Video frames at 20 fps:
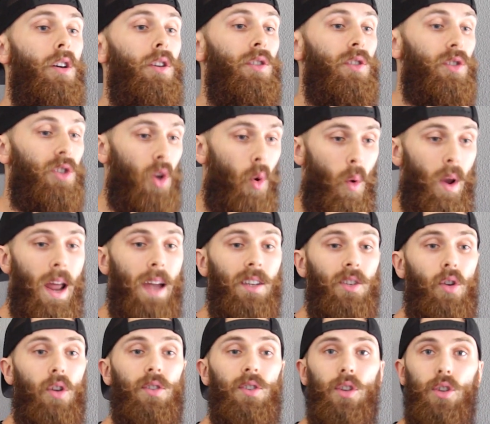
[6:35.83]
So when I
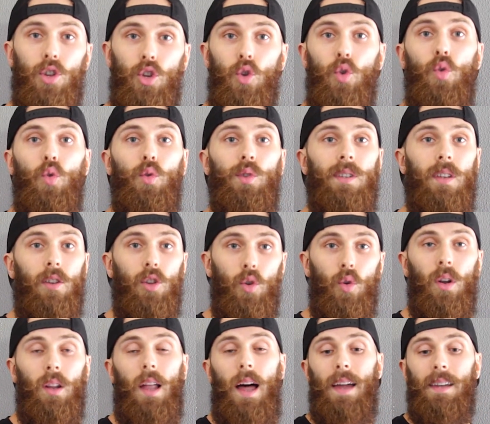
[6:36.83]
start to use and
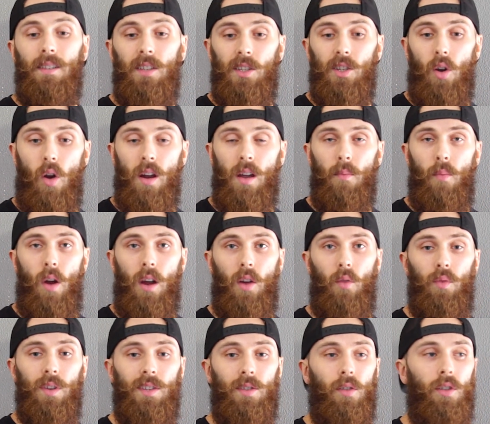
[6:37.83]
utilize this target
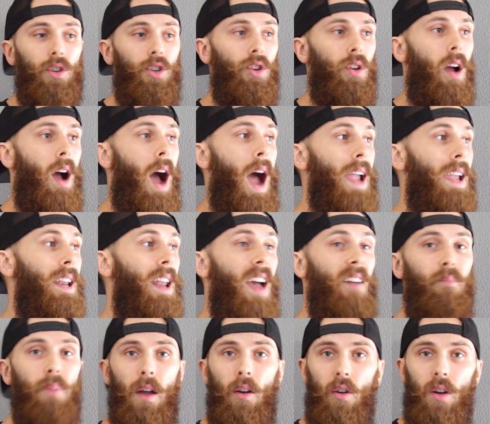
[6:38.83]
market research, I can
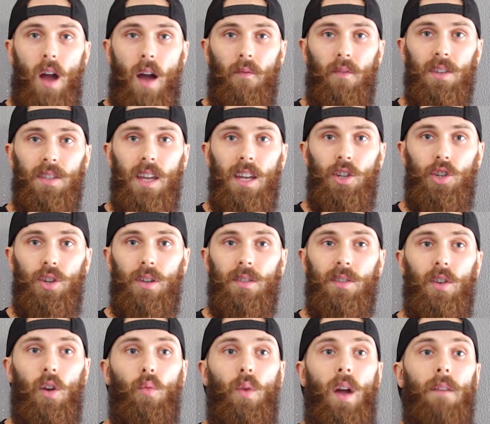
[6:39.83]
have better
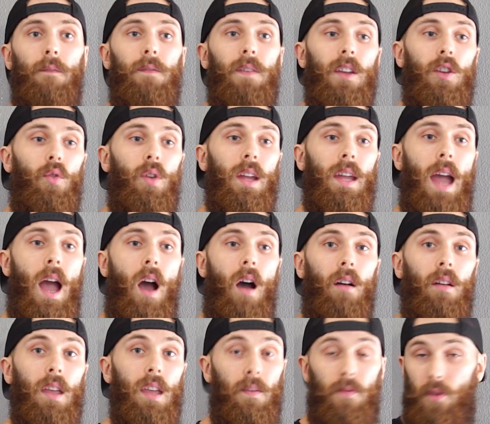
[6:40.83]
conversations around figuring
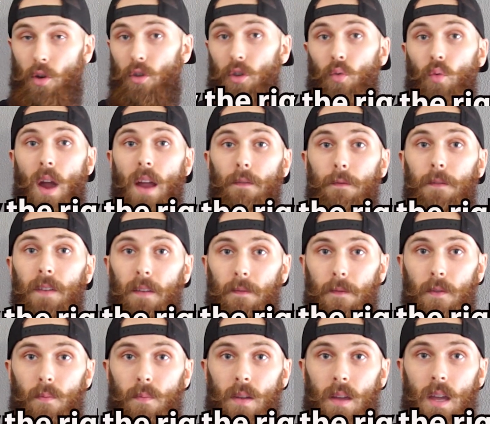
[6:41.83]
out if they're the right fit
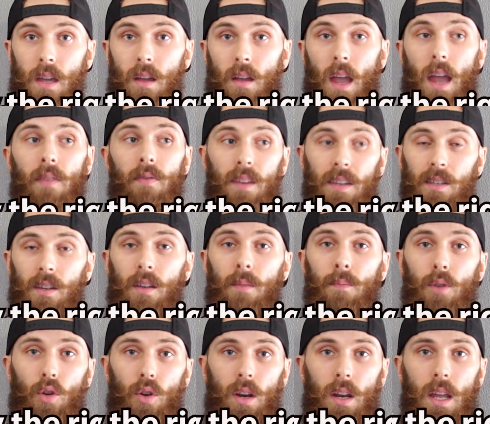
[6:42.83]
for me and this
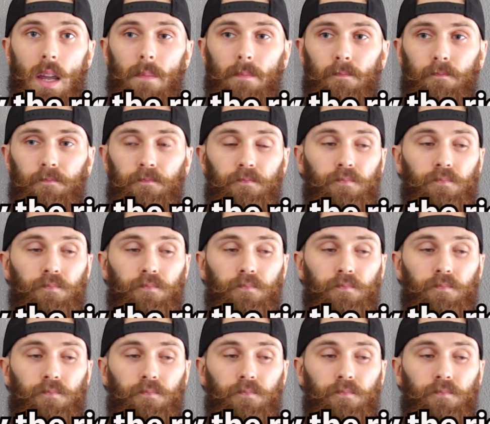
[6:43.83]
community,